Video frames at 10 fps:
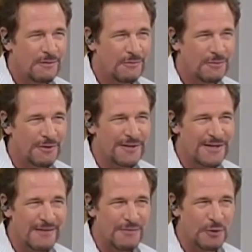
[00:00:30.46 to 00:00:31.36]
or really
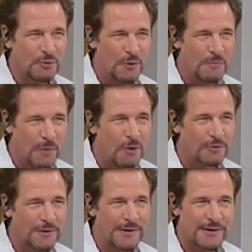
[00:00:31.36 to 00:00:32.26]
even
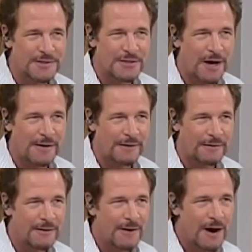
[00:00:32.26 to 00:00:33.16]
remotely
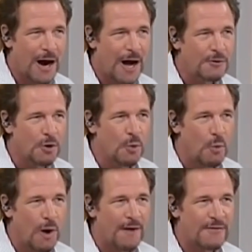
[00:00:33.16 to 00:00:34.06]
exciting. I don't know
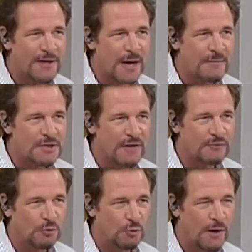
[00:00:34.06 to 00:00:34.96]
why the games have
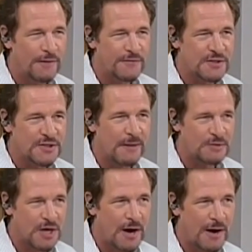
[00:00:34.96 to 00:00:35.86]
to run at the same
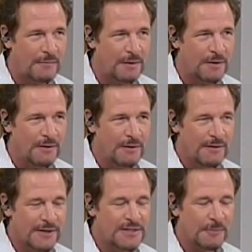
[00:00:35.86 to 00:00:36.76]
time,
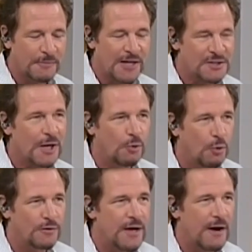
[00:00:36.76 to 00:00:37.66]
except last night it
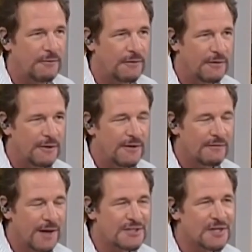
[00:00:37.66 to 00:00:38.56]
worked out.
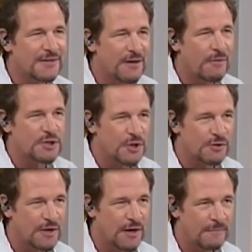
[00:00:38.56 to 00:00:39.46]
Last night, that was a
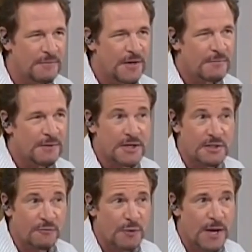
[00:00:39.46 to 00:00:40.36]
good thing,
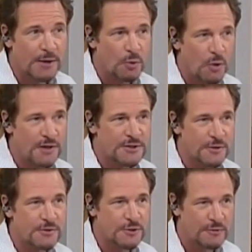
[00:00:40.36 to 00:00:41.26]
because if we had to watch
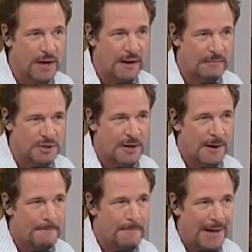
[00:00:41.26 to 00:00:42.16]
those two games
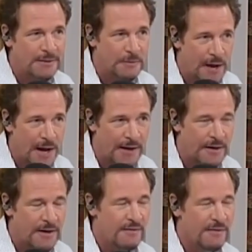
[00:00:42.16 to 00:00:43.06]

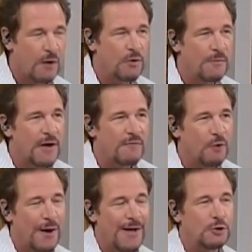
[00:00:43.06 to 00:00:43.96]
back-to-back, that would have made
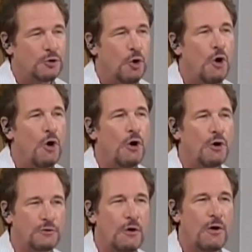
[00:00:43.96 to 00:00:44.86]
for a
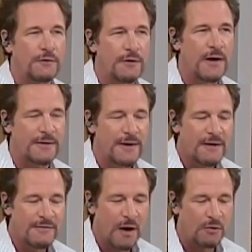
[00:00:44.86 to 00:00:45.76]
long, long night.
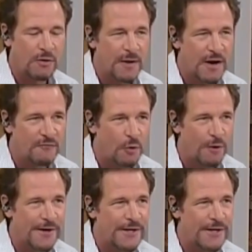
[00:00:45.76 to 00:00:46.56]
That would have made for